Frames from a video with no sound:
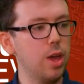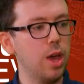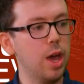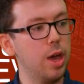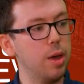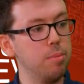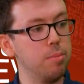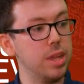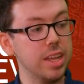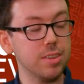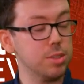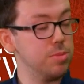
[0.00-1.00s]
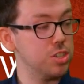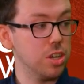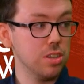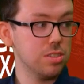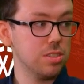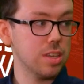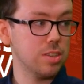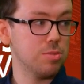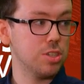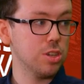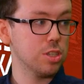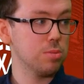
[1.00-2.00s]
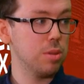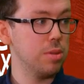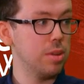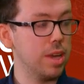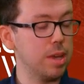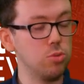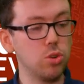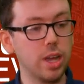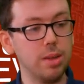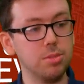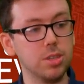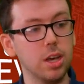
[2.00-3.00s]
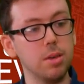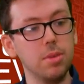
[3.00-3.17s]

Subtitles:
But it gives him a chance. It gives him a chance to maybe get more game time.